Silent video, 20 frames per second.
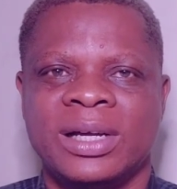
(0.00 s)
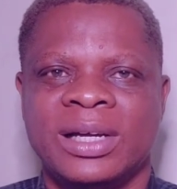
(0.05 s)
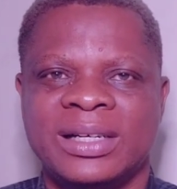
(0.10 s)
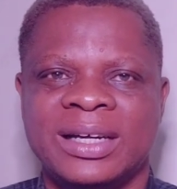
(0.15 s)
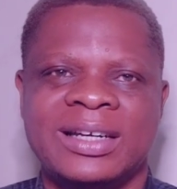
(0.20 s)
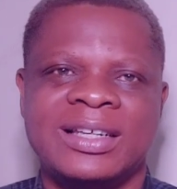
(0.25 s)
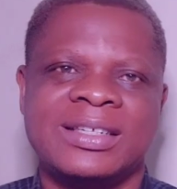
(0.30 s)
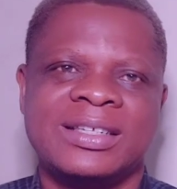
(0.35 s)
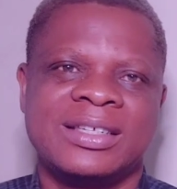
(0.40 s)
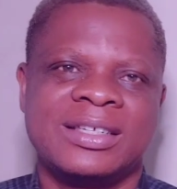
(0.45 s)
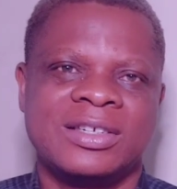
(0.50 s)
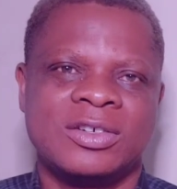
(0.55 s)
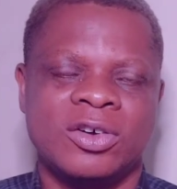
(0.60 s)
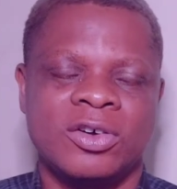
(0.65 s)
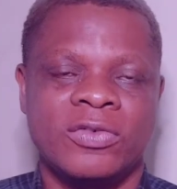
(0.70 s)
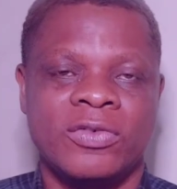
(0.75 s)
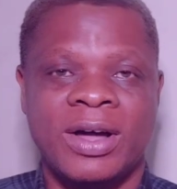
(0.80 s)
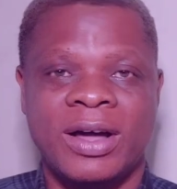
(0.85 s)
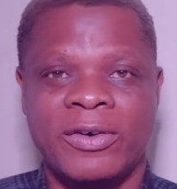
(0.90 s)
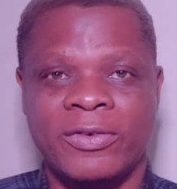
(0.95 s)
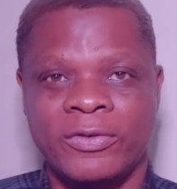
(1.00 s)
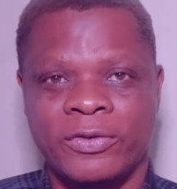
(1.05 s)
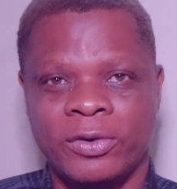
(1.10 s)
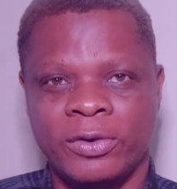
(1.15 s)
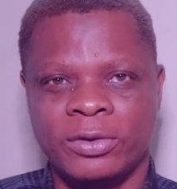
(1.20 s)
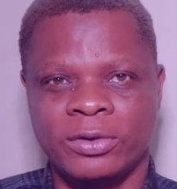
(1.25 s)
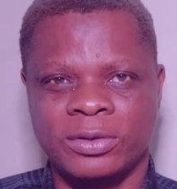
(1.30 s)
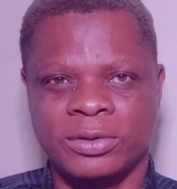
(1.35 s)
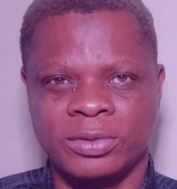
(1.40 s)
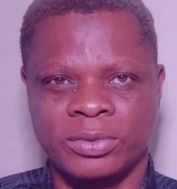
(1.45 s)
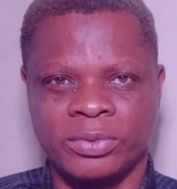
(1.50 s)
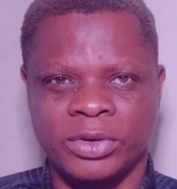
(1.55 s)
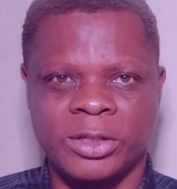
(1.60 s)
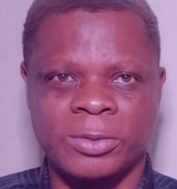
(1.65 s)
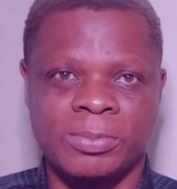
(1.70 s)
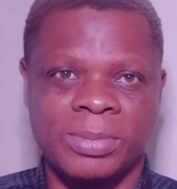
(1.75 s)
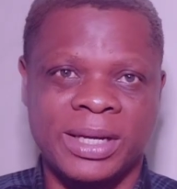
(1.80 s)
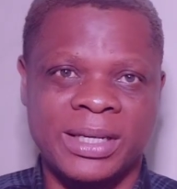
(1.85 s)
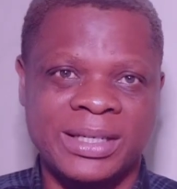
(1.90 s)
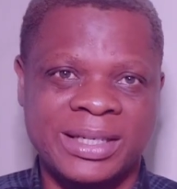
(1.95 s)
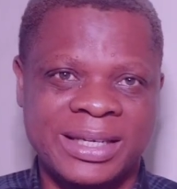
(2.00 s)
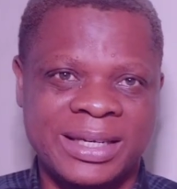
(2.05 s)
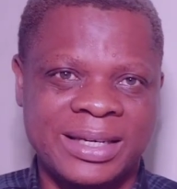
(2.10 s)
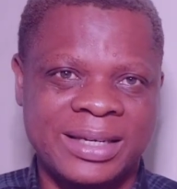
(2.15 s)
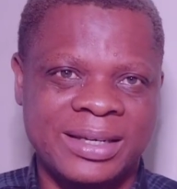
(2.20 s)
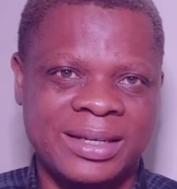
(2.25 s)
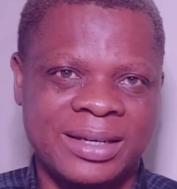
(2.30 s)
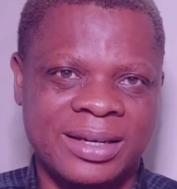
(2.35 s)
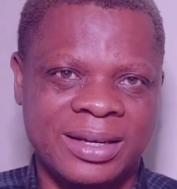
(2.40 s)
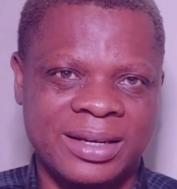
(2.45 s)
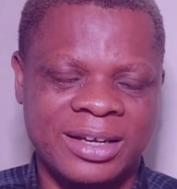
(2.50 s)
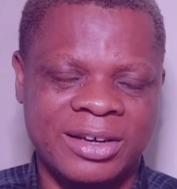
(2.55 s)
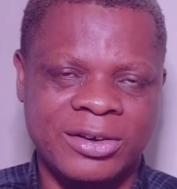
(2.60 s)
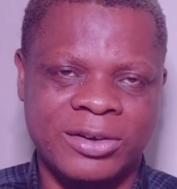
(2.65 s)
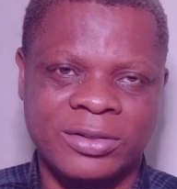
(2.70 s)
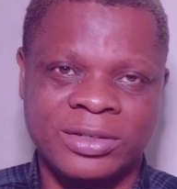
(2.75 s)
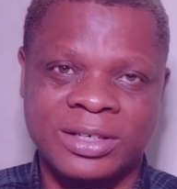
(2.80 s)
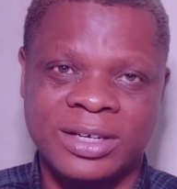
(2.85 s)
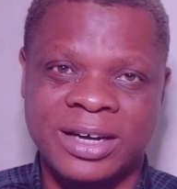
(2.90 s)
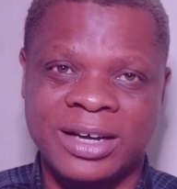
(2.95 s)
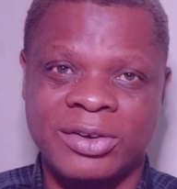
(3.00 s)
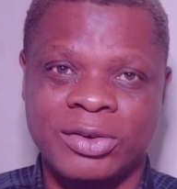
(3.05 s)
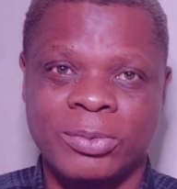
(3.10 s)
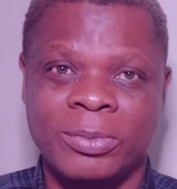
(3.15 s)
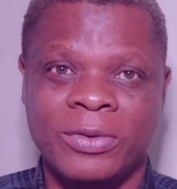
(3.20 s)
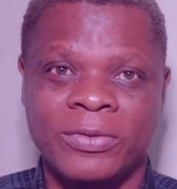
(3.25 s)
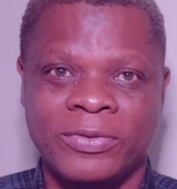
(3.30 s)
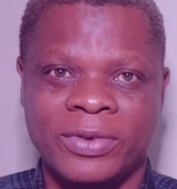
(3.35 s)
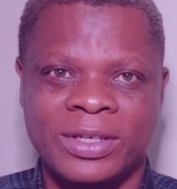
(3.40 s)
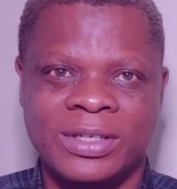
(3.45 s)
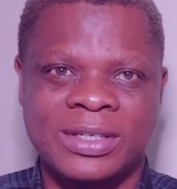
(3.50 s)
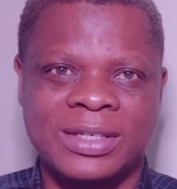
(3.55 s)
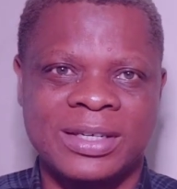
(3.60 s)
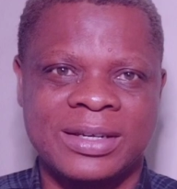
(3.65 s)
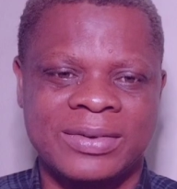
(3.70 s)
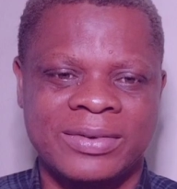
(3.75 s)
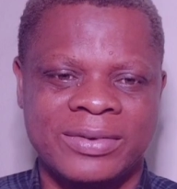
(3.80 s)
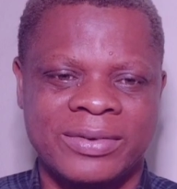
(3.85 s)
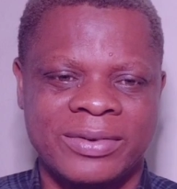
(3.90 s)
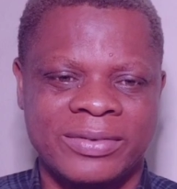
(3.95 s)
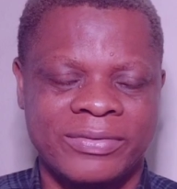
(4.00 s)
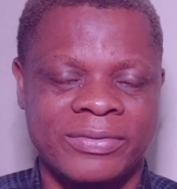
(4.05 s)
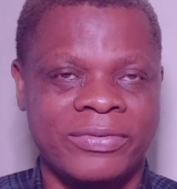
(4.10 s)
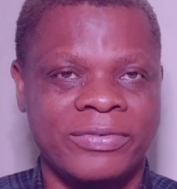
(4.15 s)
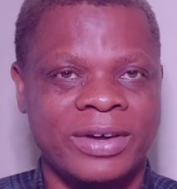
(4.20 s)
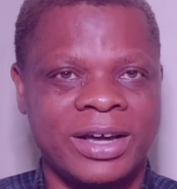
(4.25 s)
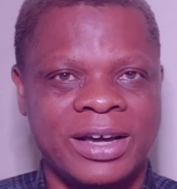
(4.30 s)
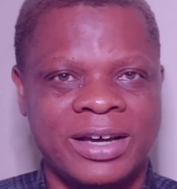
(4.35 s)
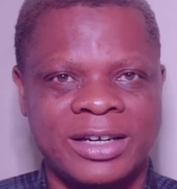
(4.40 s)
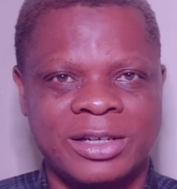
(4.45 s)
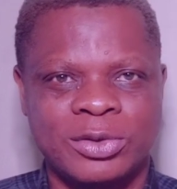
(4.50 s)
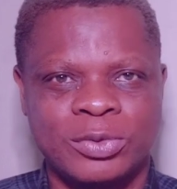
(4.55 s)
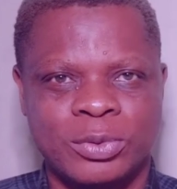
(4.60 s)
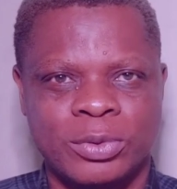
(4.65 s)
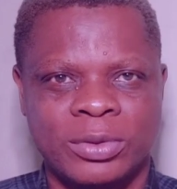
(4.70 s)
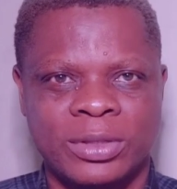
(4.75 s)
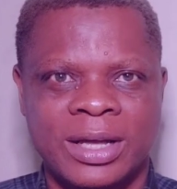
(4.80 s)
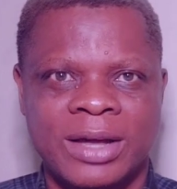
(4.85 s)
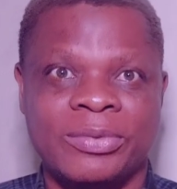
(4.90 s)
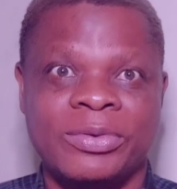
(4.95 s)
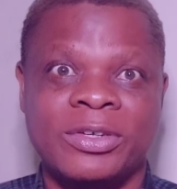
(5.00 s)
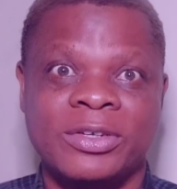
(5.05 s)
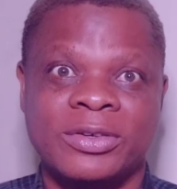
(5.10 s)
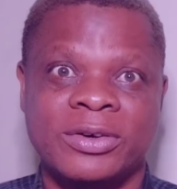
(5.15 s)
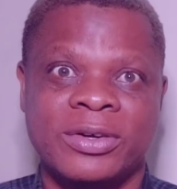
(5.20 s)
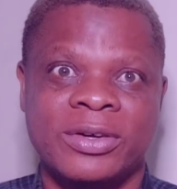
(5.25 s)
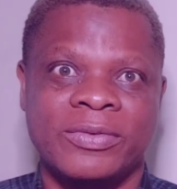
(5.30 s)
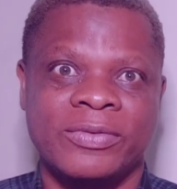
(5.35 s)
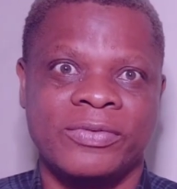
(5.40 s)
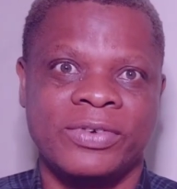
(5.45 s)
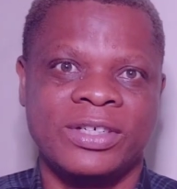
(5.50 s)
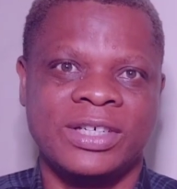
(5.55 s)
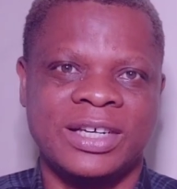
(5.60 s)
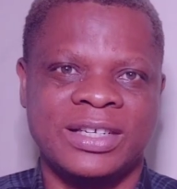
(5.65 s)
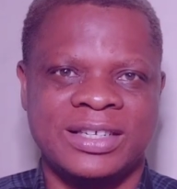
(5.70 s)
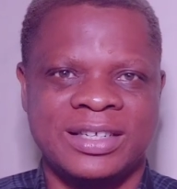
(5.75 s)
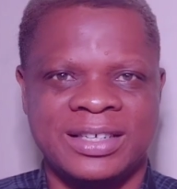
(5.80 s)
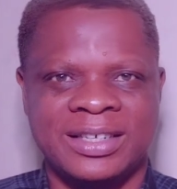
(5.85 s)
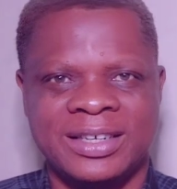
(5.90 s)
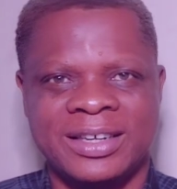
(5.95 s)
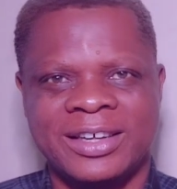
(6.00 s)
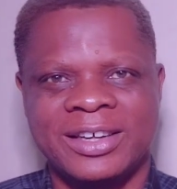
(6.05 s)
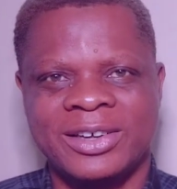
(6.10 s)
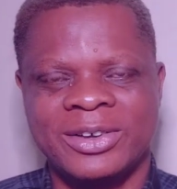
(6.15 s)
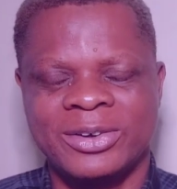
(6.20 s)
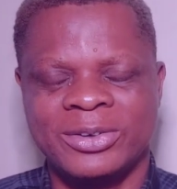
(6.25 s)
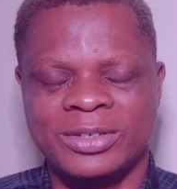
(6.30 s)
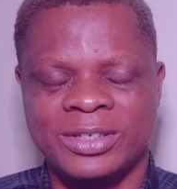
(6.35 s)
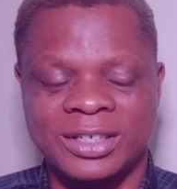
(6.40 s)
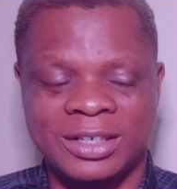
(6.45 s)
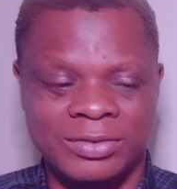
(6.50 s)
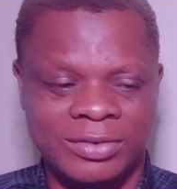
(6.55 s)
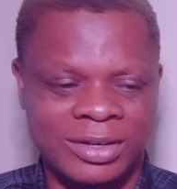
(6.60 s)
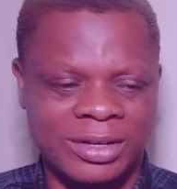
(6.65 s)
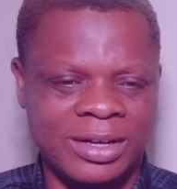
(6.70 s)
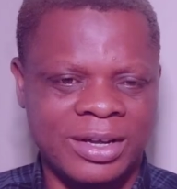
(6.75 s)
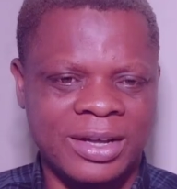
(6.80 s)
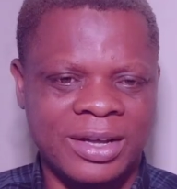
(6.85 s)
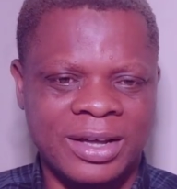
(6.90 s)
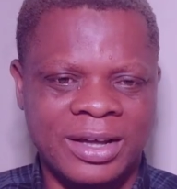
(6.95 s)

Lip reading: analysis of how funds were spent in the country that he'll be facing firing squad, that we saw him fidgeting on TV.